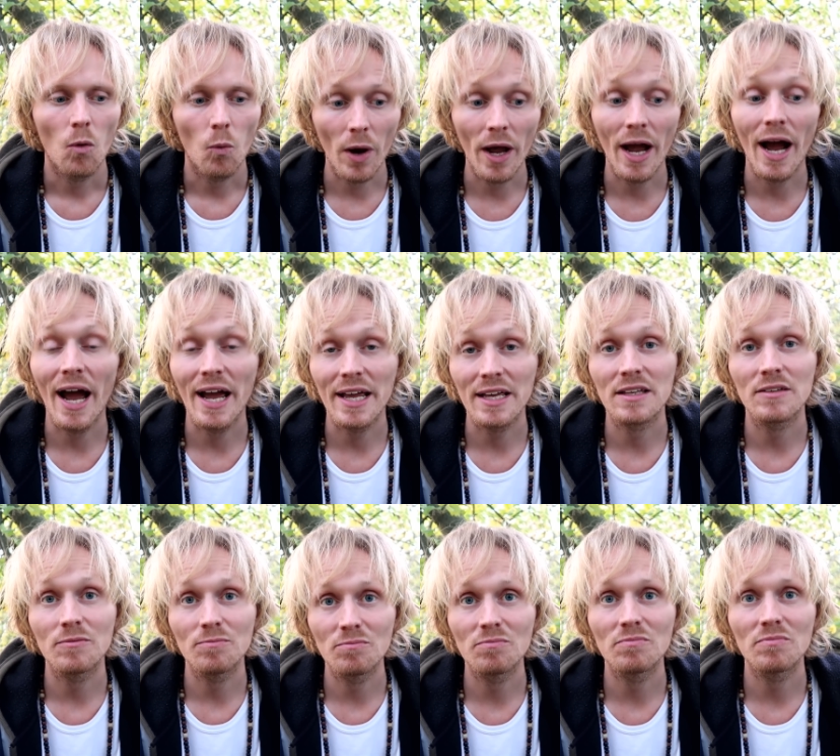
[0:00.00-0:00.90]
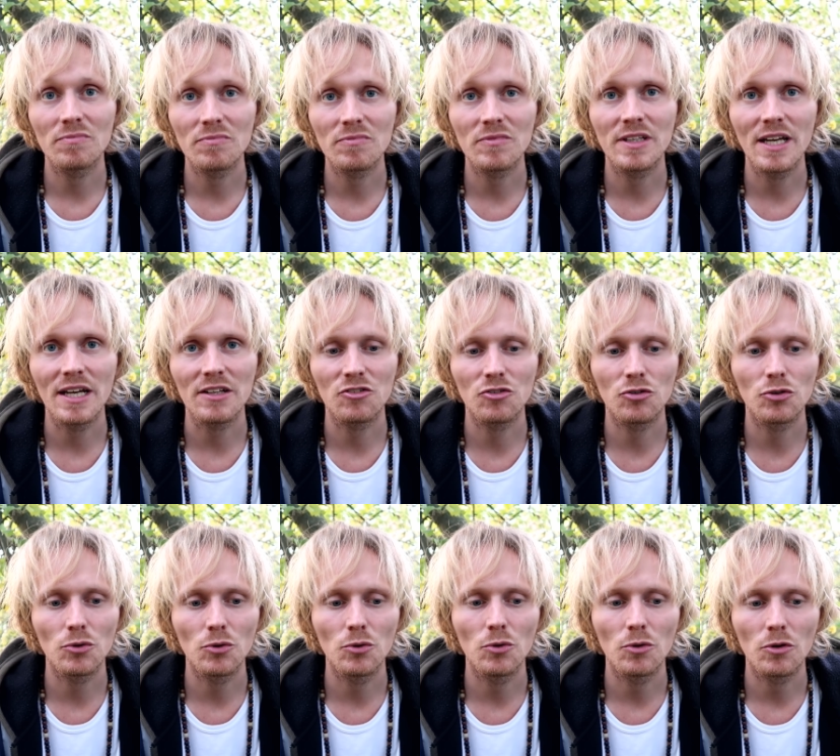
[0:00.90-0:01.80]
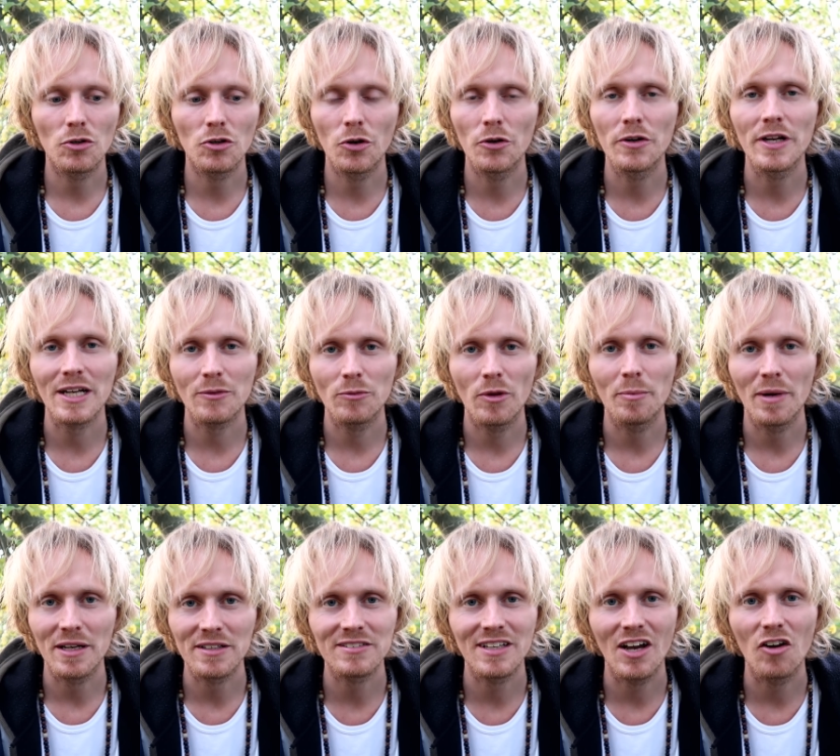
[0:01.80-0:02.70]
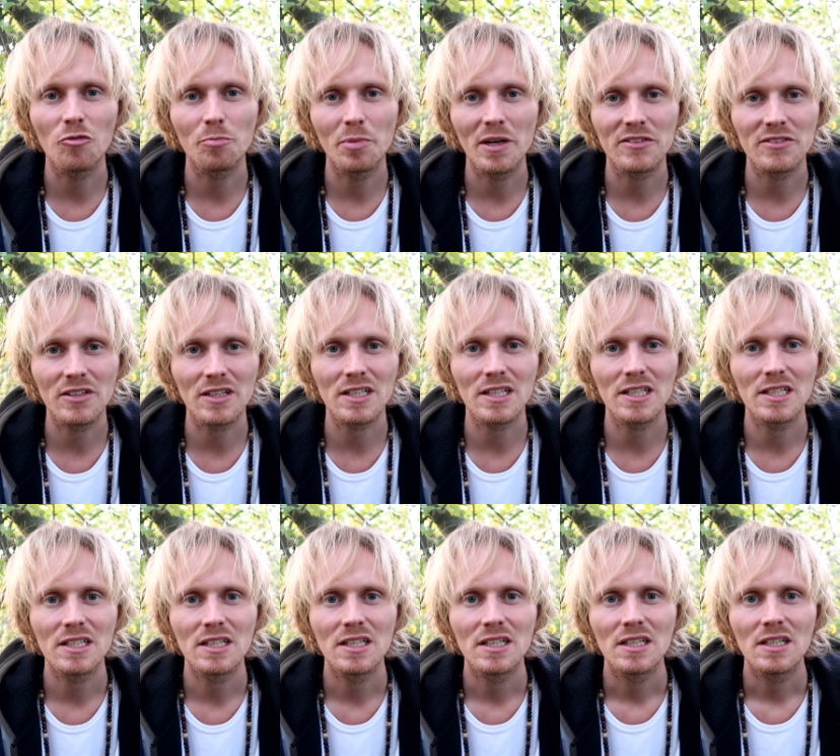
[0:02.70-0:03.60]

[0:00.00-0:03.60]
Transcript: where I get to connect with myself, basically.